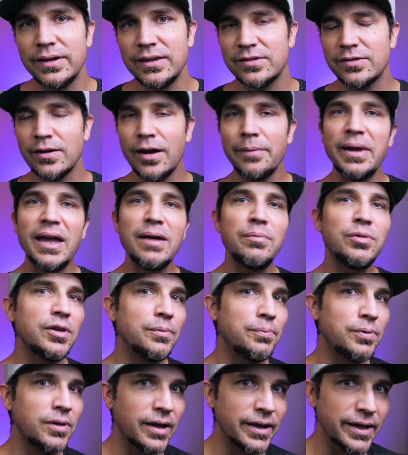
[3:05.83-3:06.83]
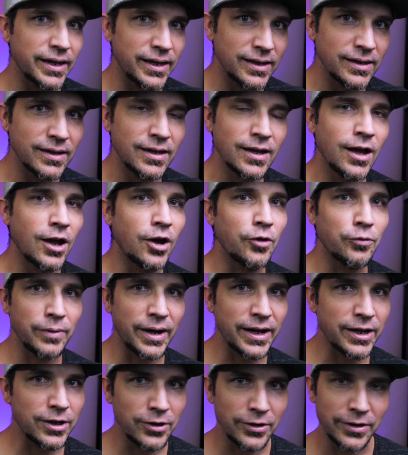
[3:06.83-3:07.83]
And so I'm able to plug in a
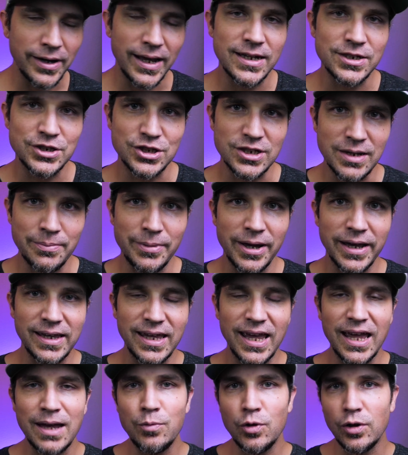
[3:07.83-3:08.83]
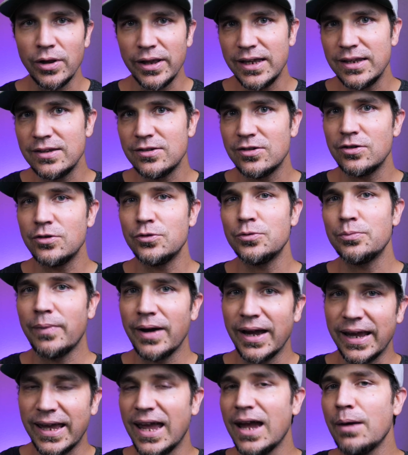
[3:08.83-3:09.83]
regular HDMI cable into
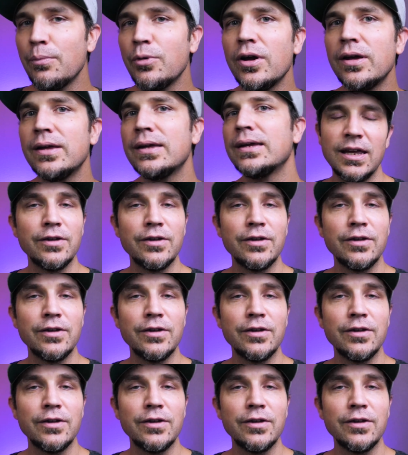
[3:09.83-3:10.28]
my camera.